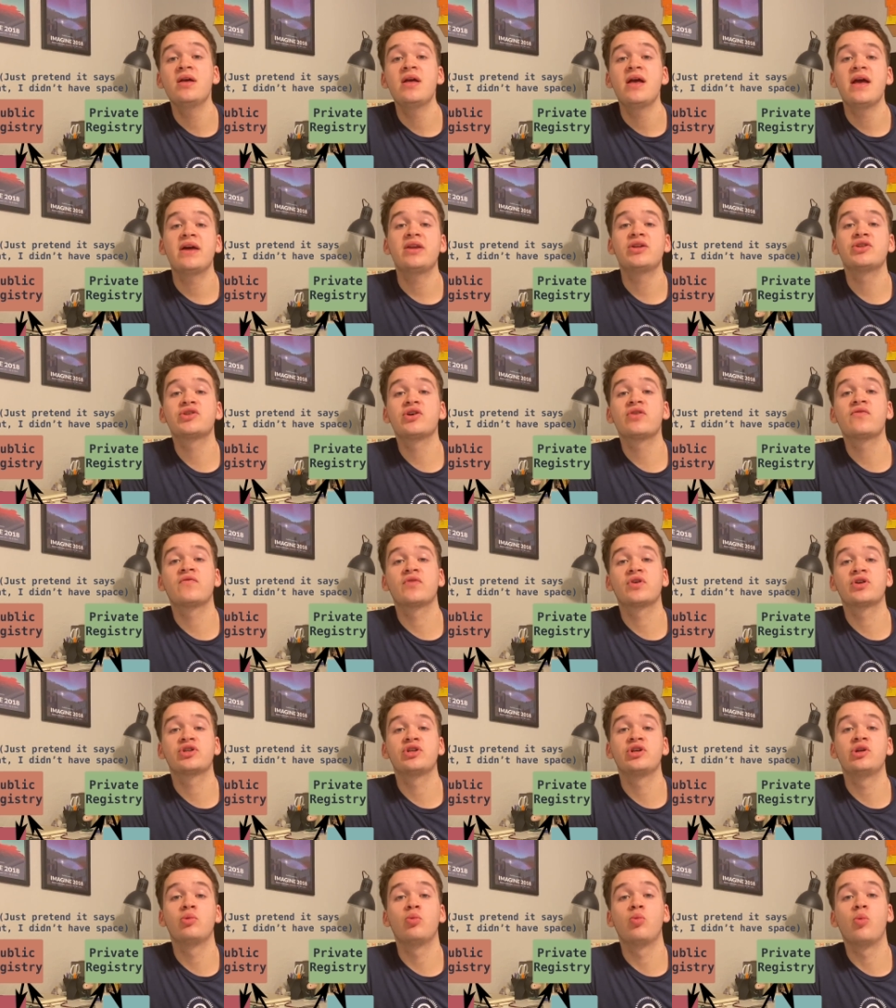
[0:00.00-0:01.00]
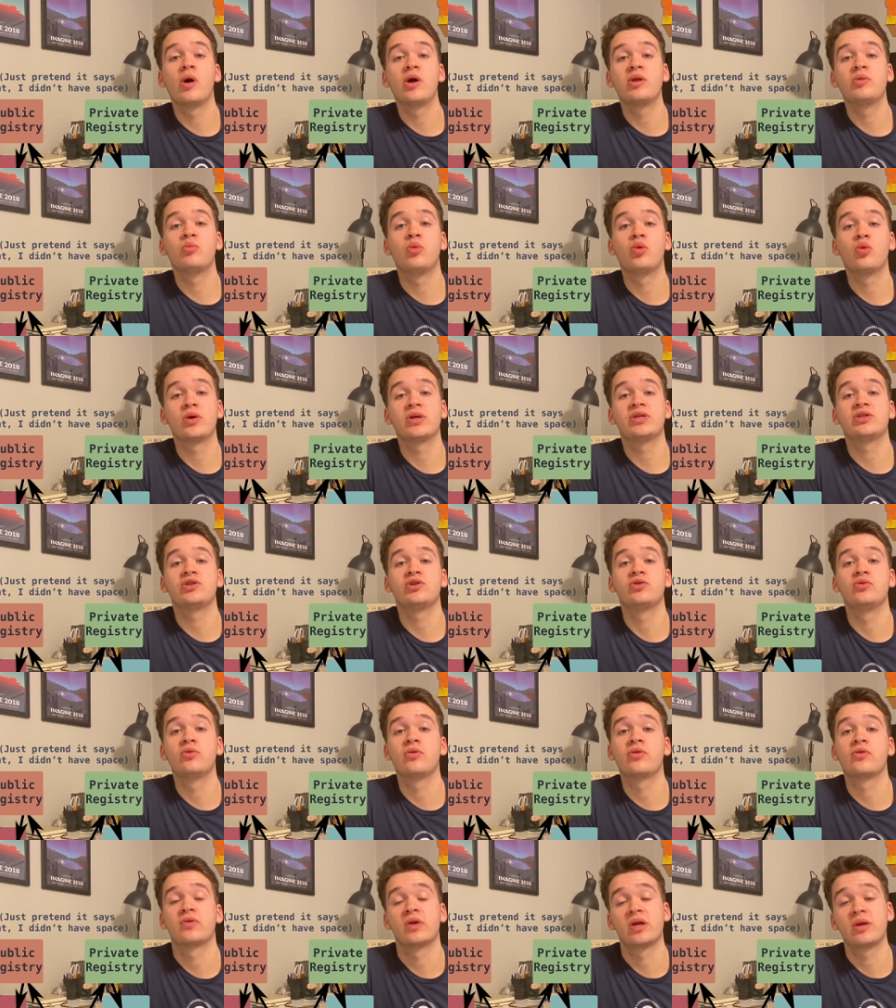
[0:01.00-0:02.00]
and it's on version
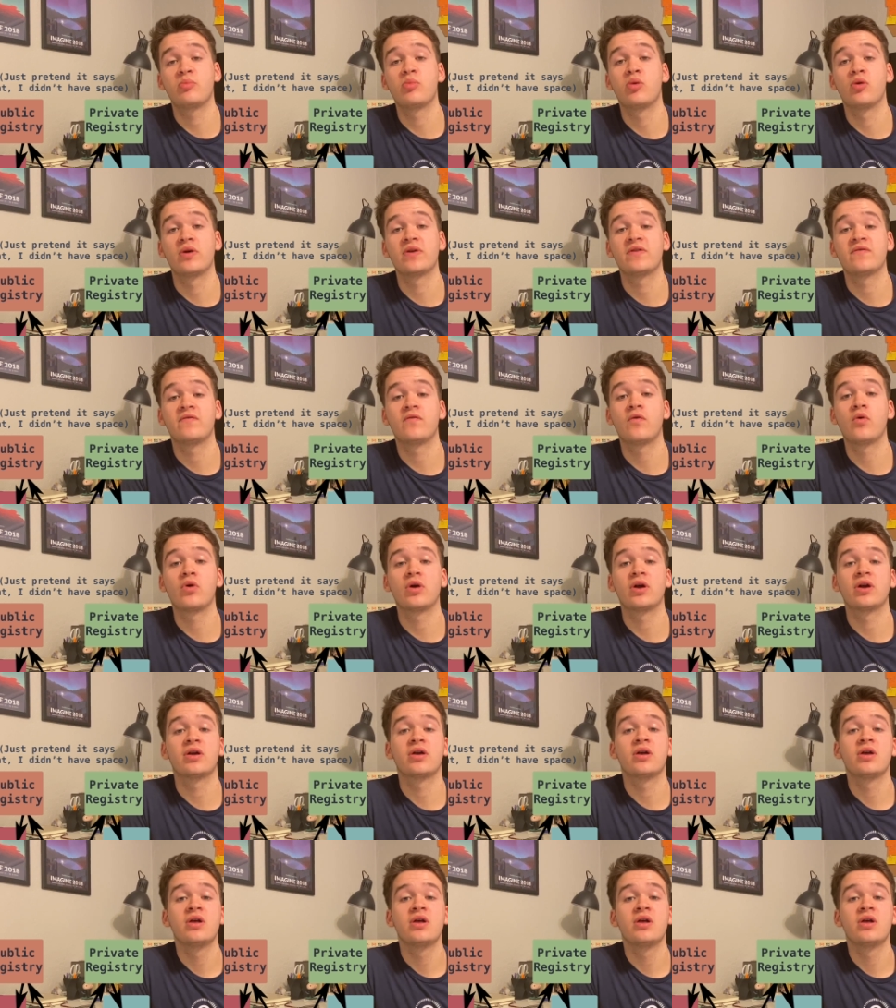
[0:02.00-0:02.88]
1.23.4.